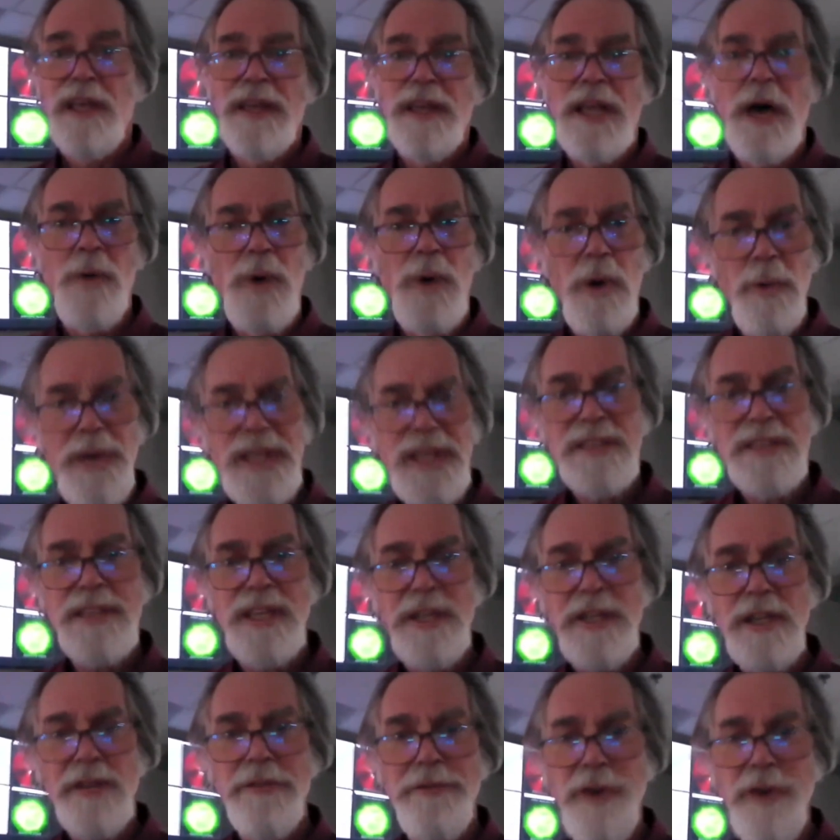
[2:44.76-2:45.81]
Now, what we
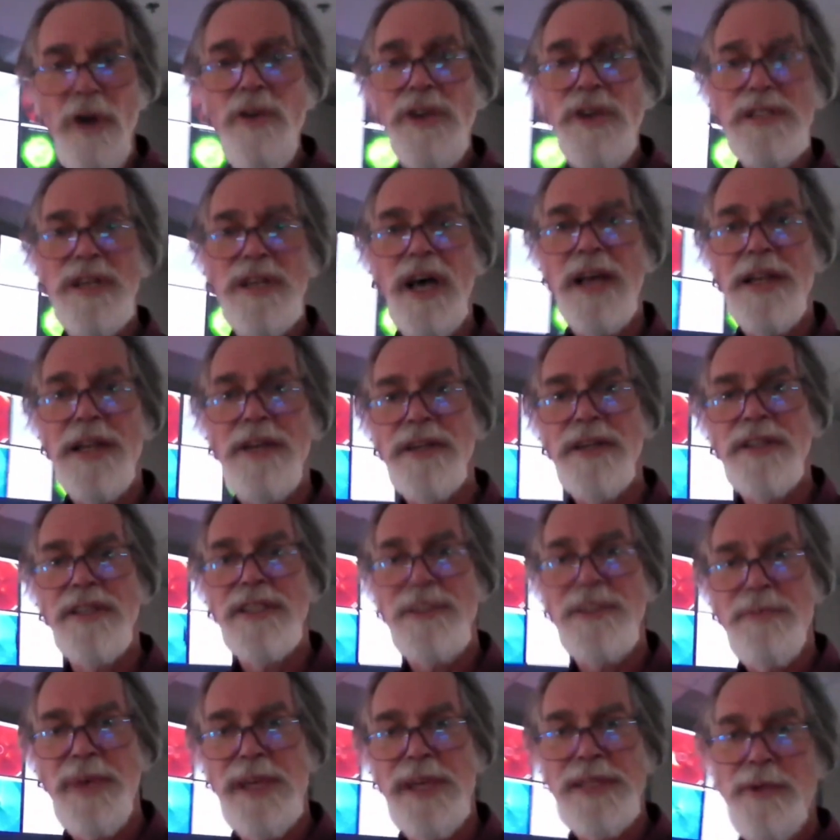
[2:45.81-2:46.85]
continue to focus on here at the
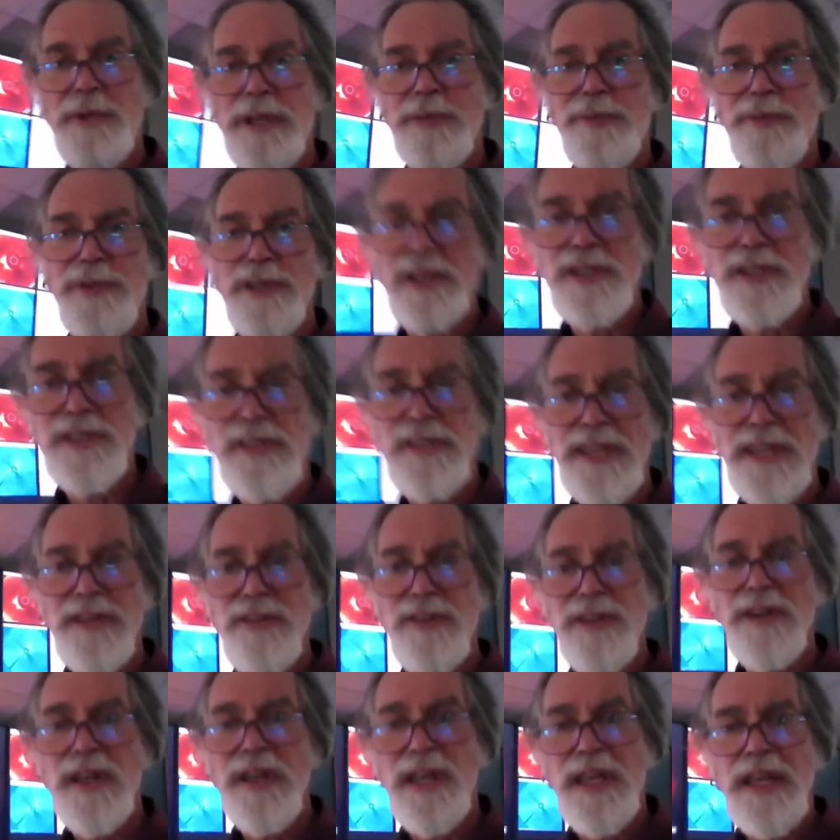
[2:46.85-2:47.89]
Space Weather Prediction
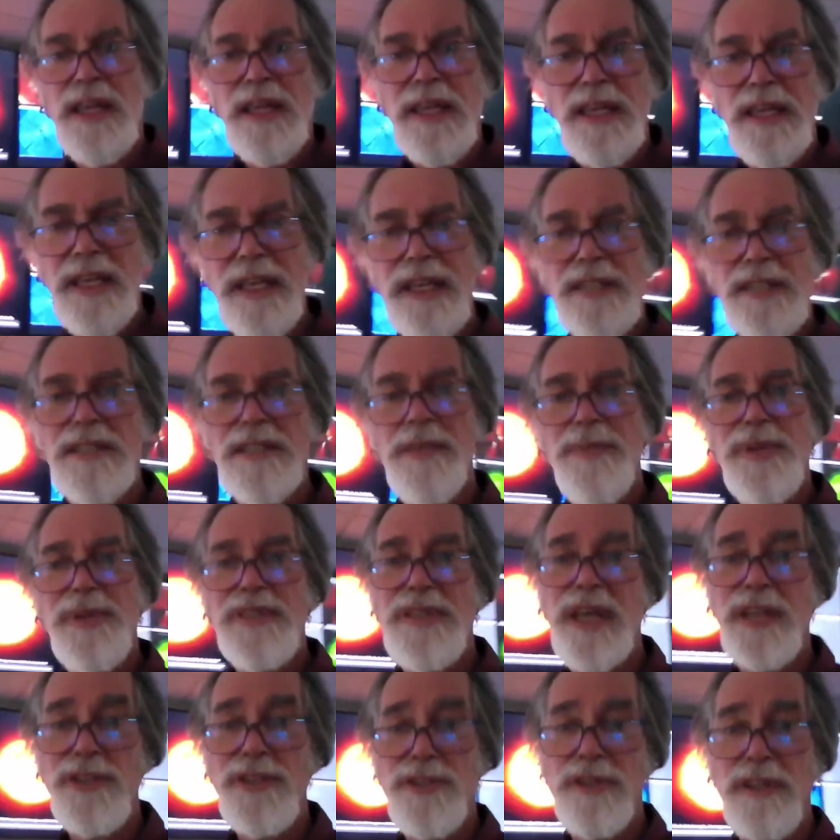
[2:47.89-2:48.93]
Center is the
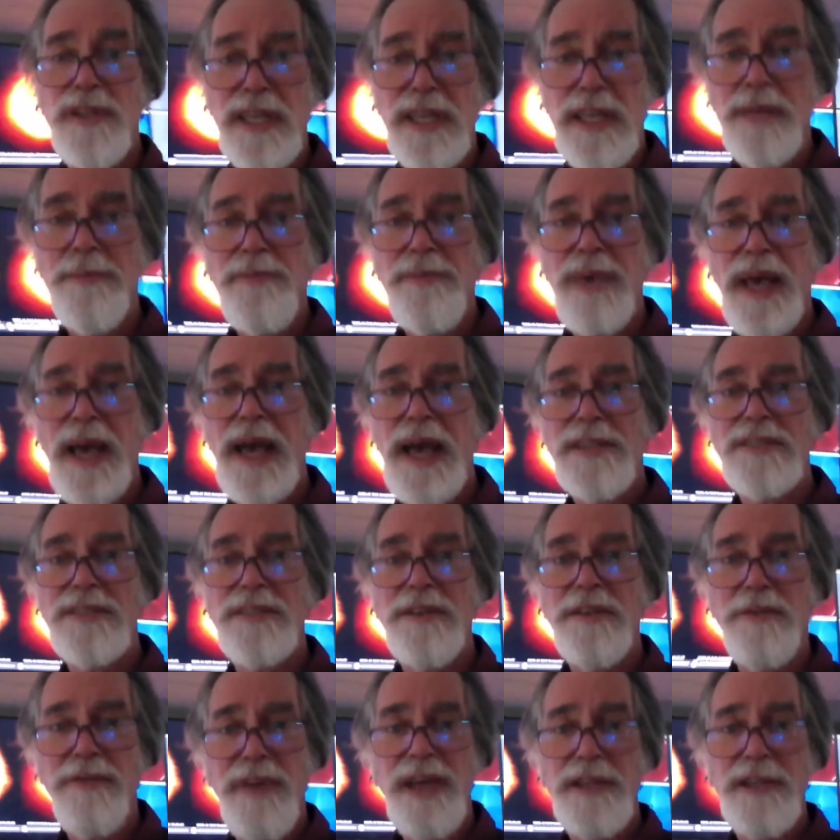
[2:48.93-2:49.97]
potential impacts
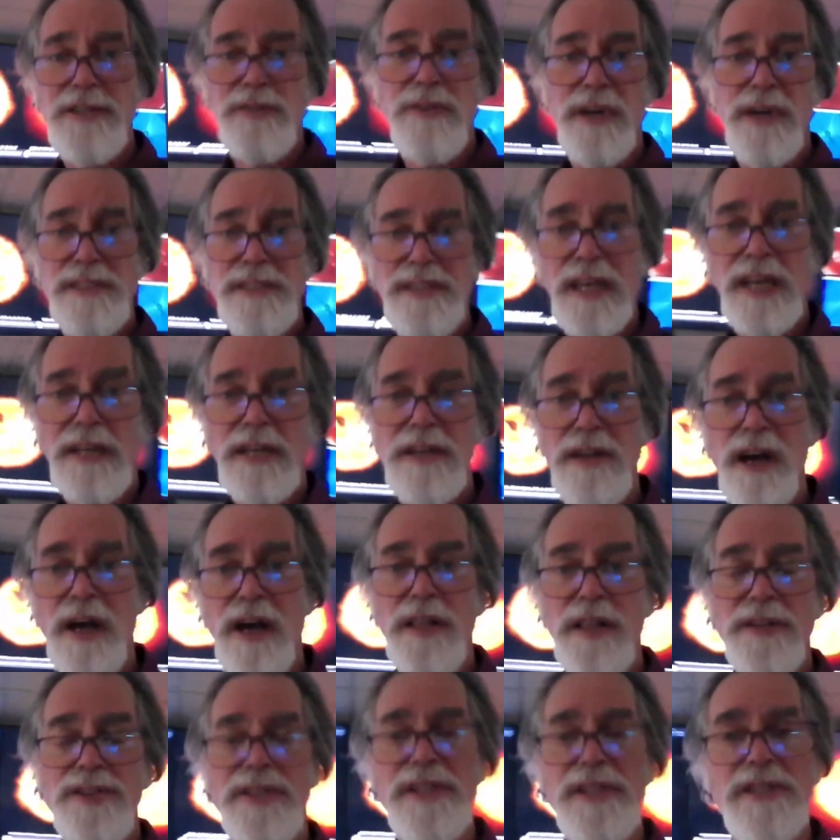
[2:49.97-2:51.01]
and effects to our
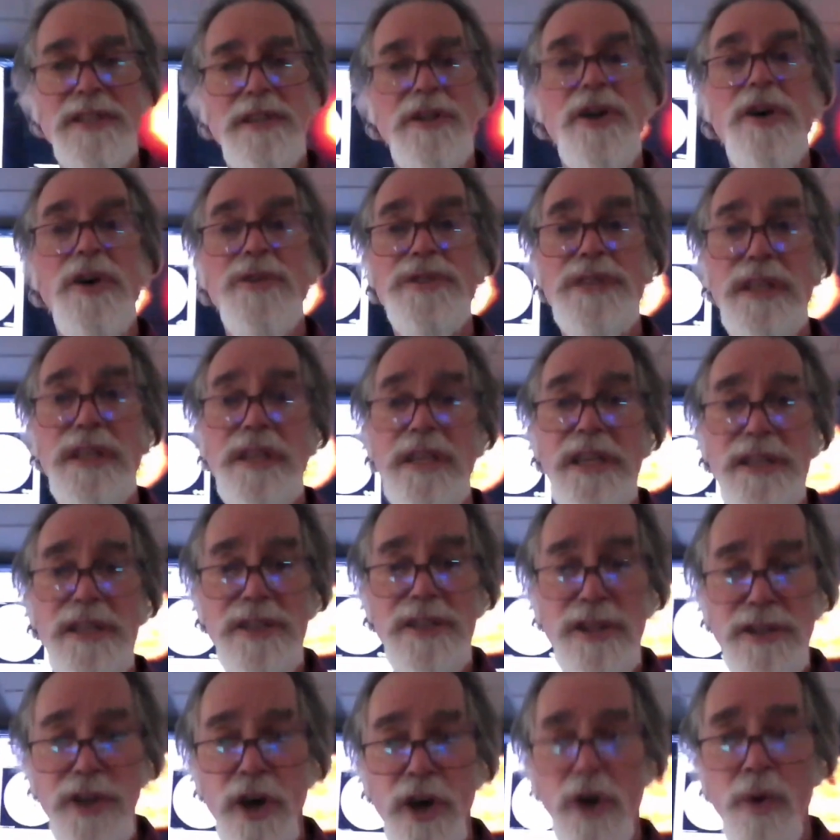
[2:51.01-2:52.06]
technologies and those that need
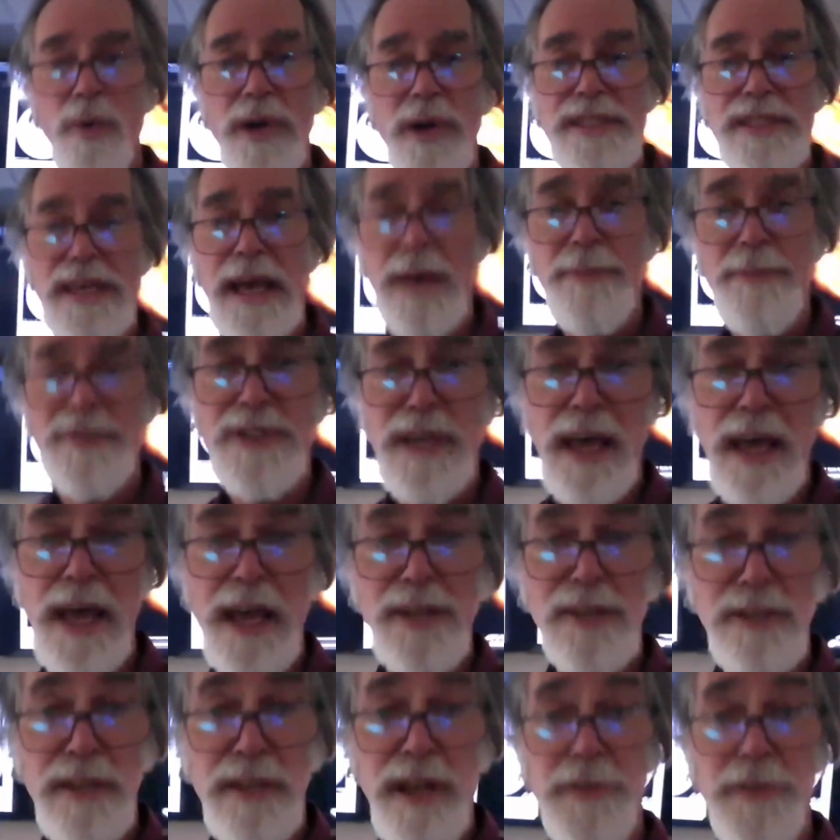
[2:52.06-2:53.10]
to know what's
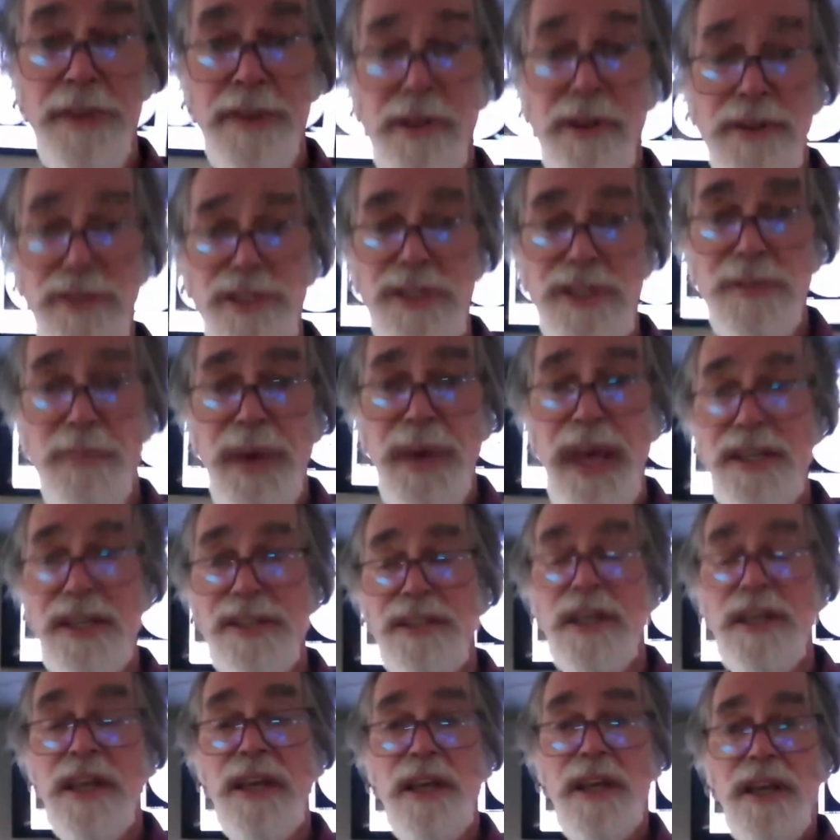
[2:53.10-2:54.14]
happening out there in space.